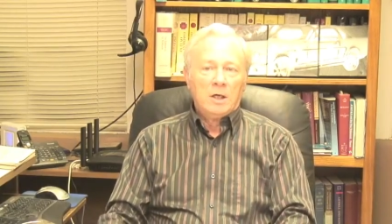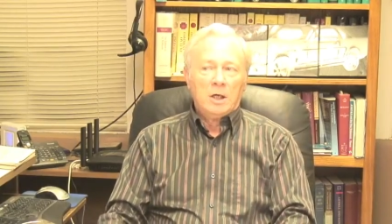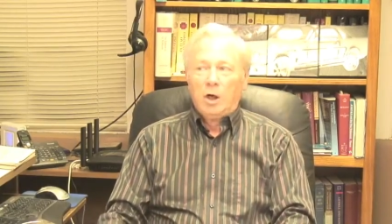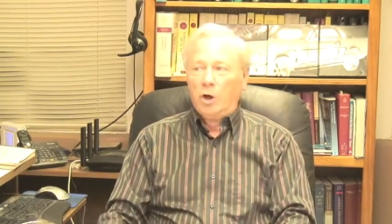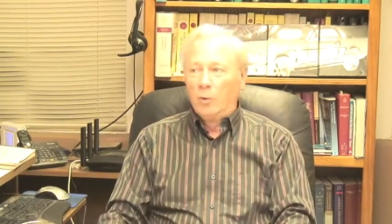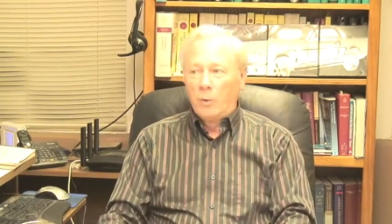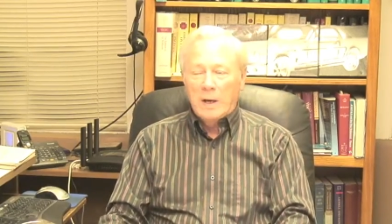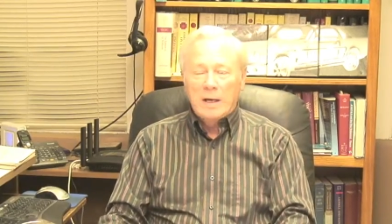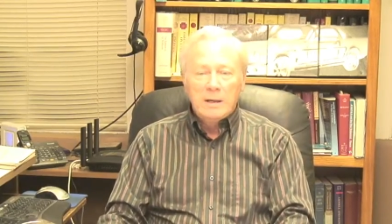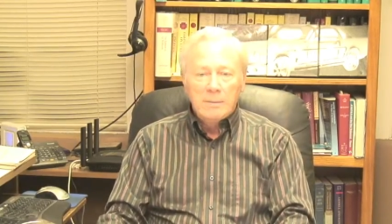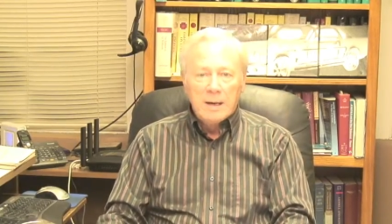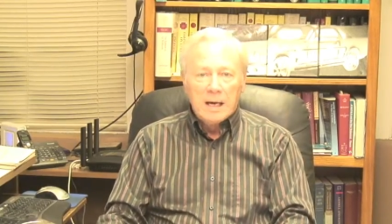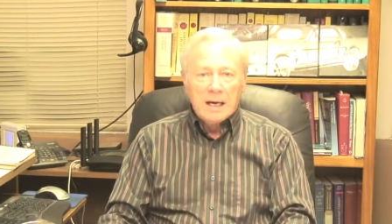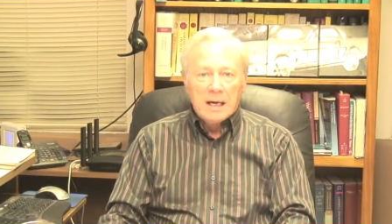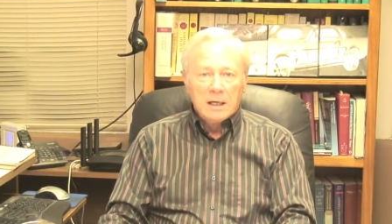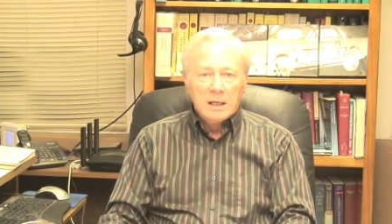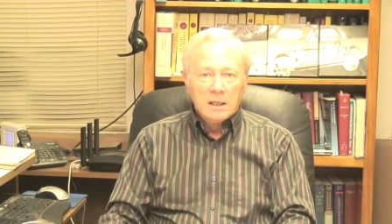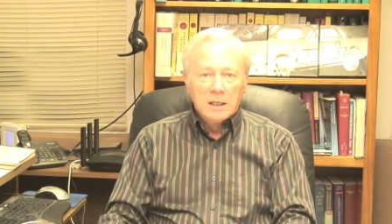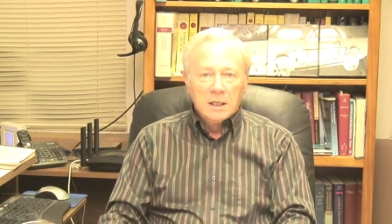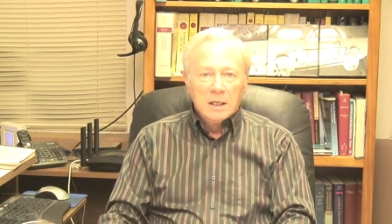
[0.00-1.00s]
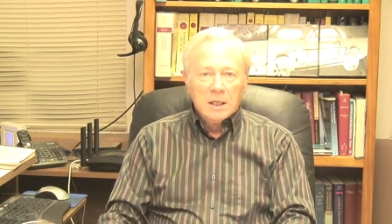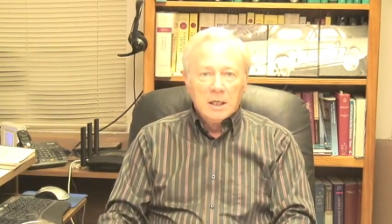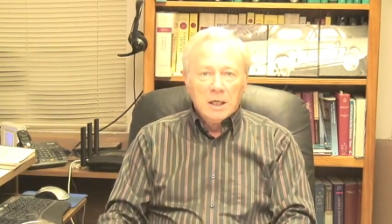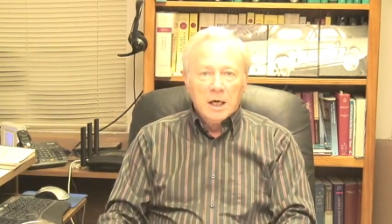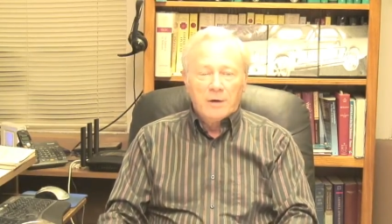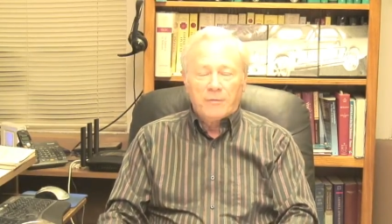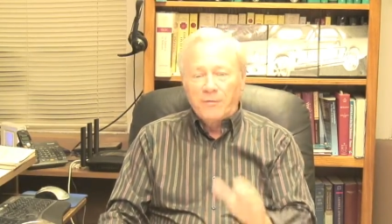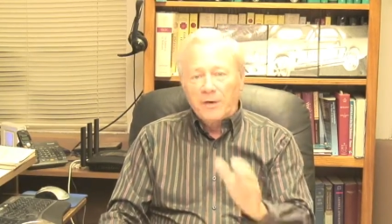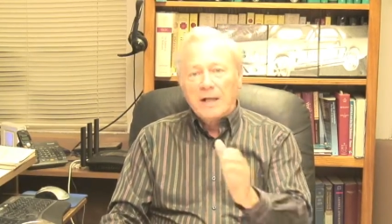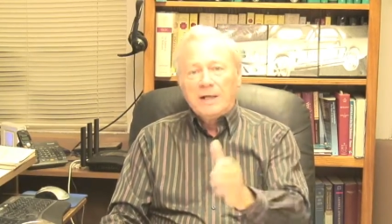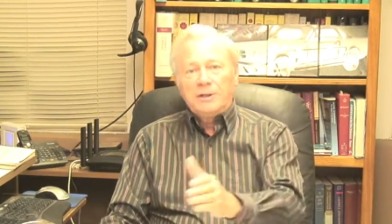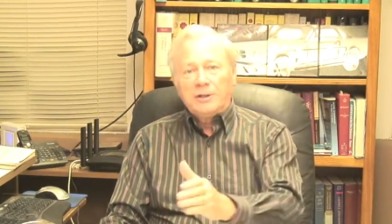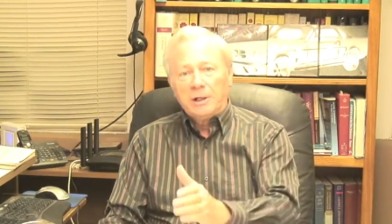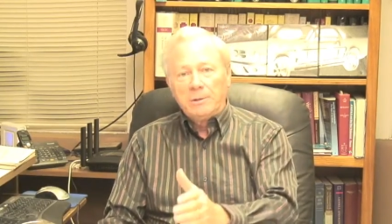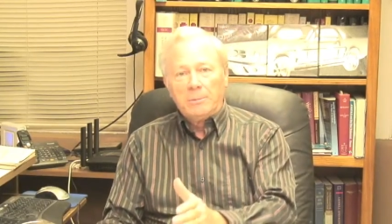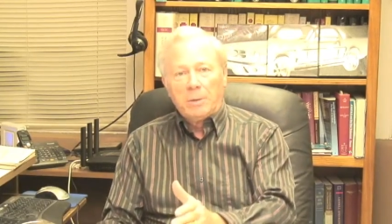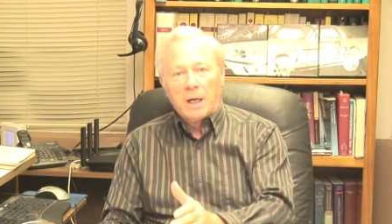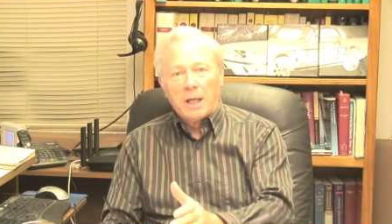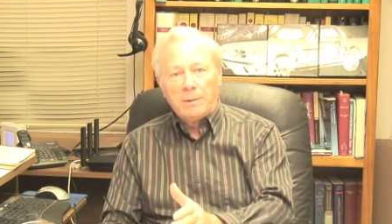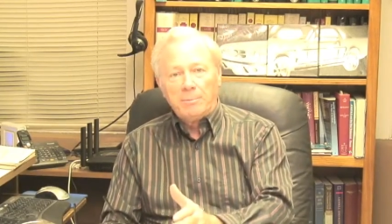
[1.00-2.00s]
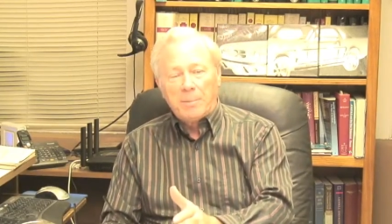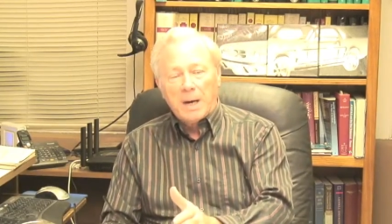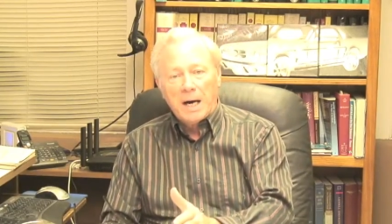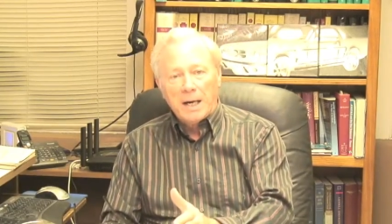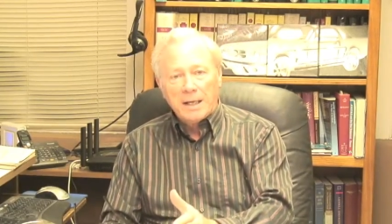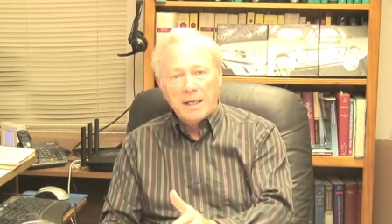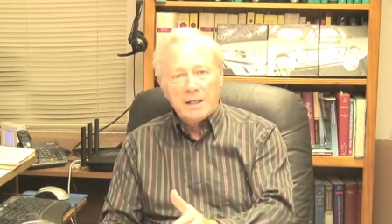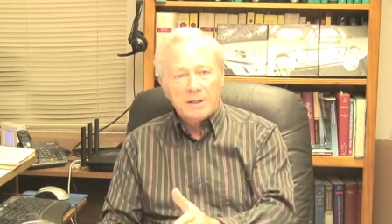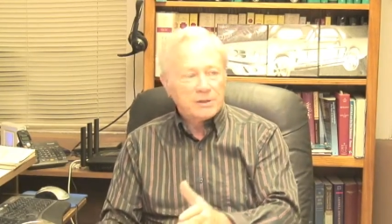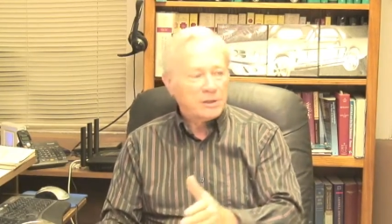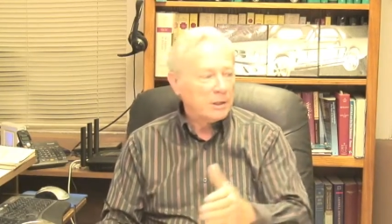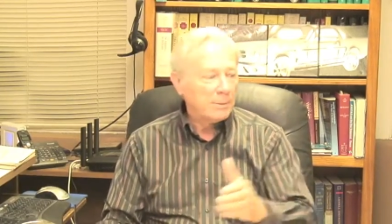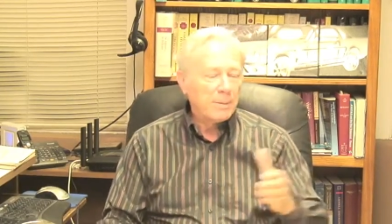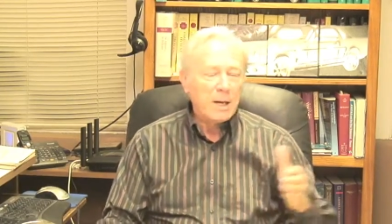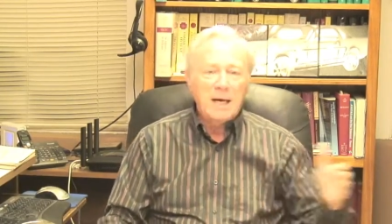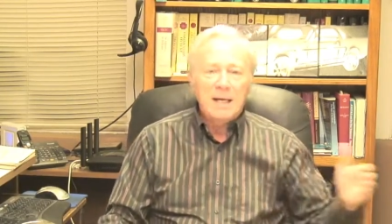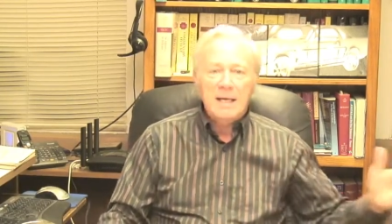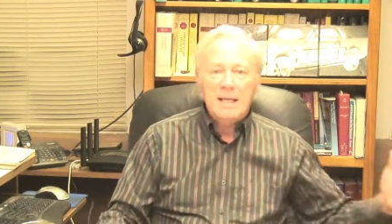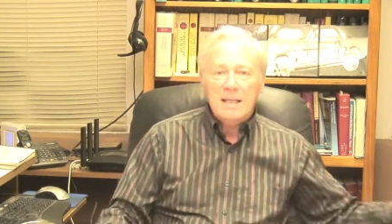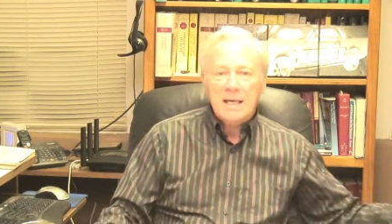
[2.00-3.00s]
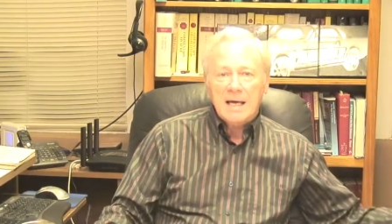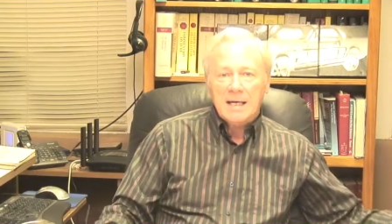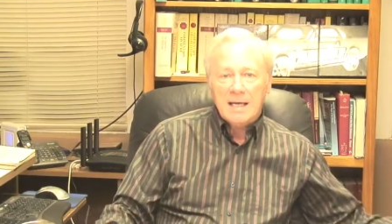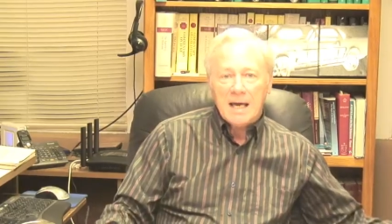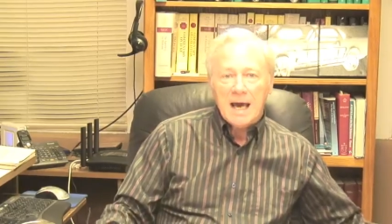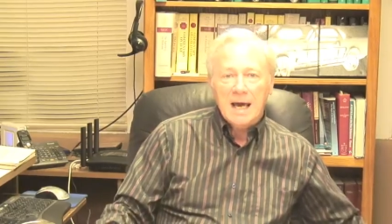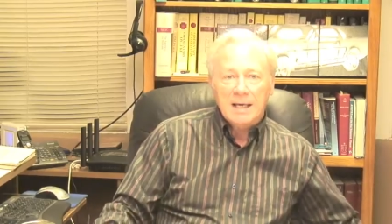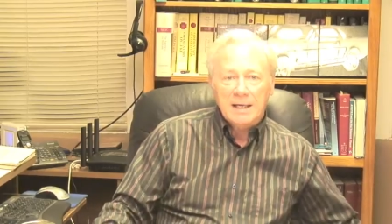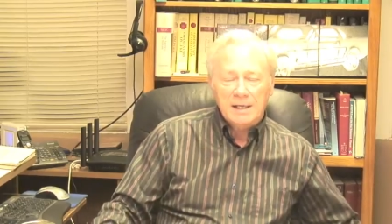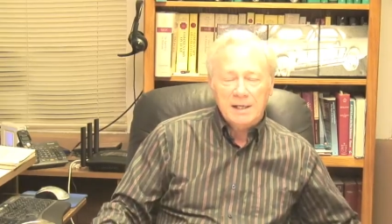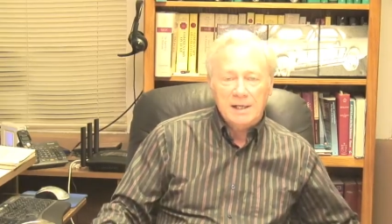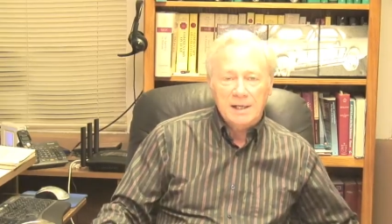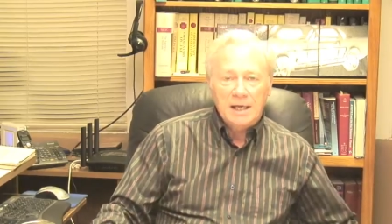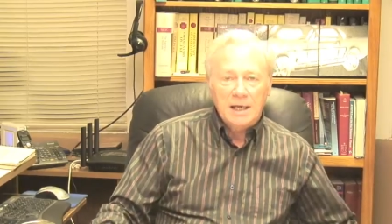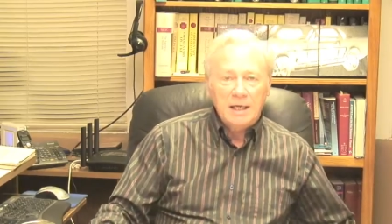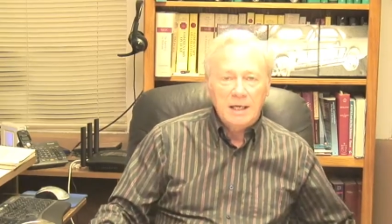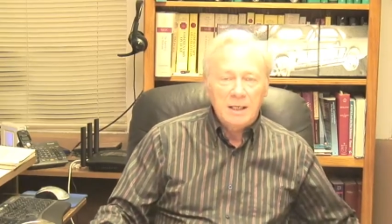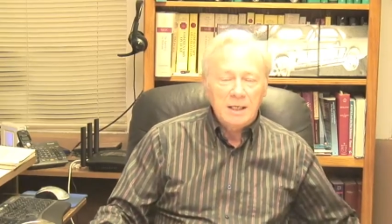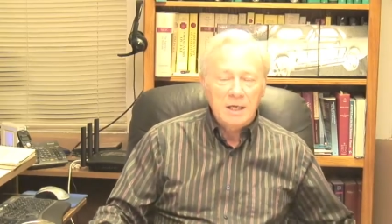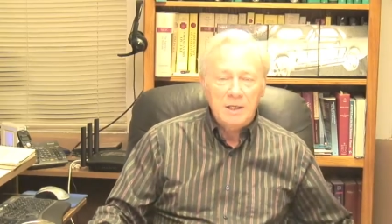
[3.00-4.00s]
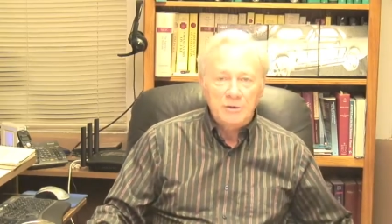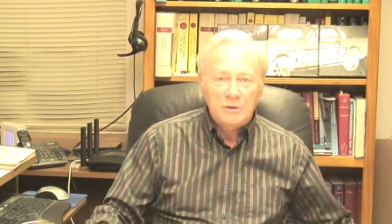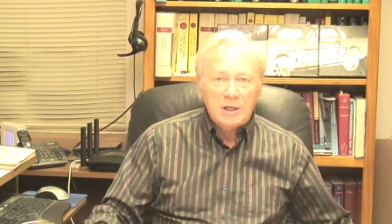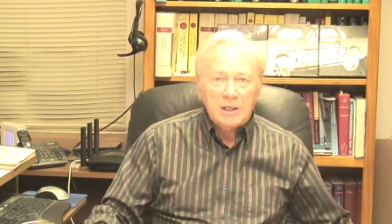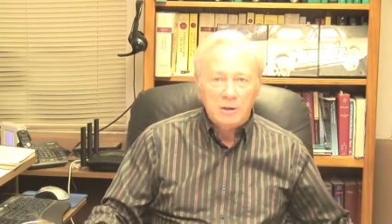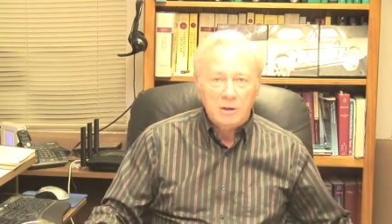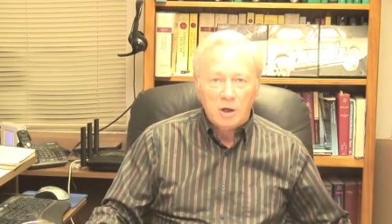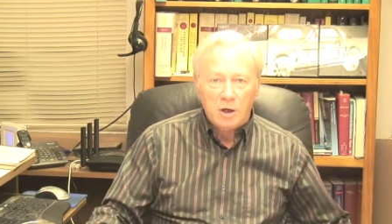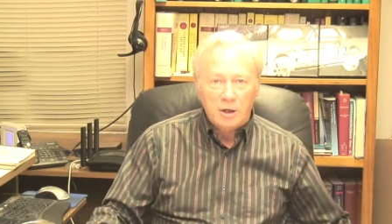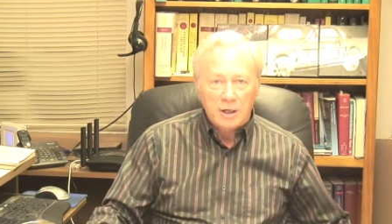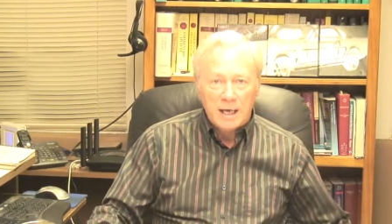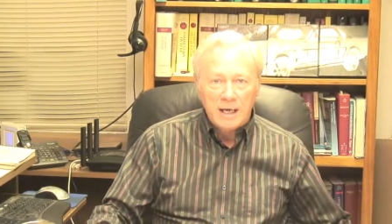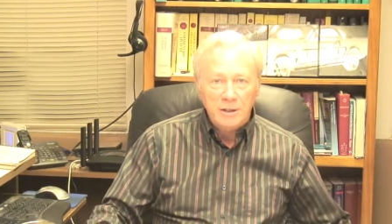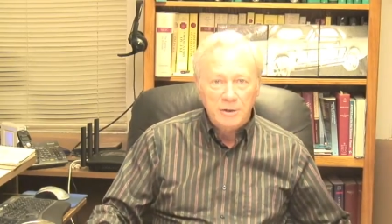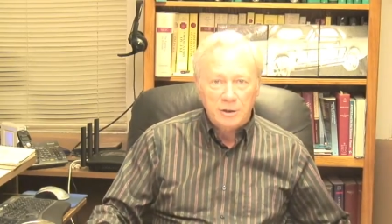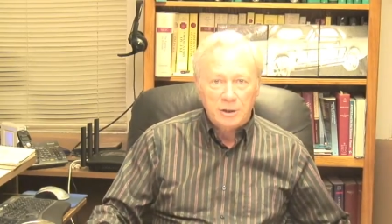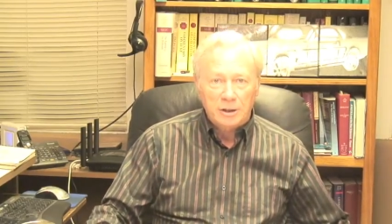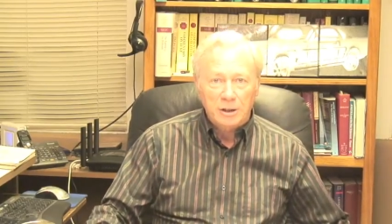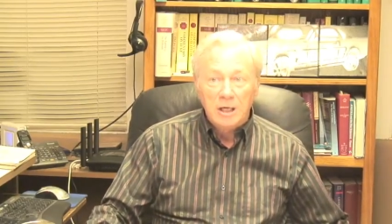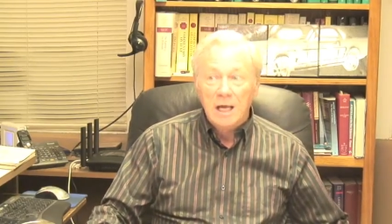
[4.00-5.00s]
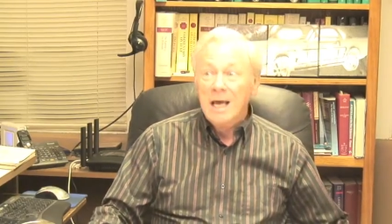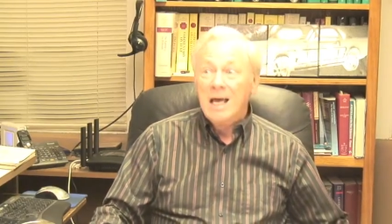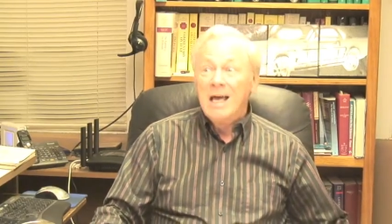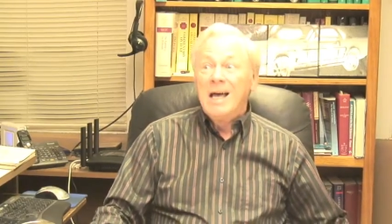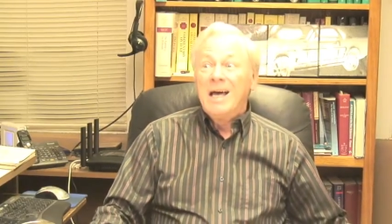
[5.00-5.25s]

Oh, wait a minute. A flesh and blood body is the body that he had in, in his incarnation,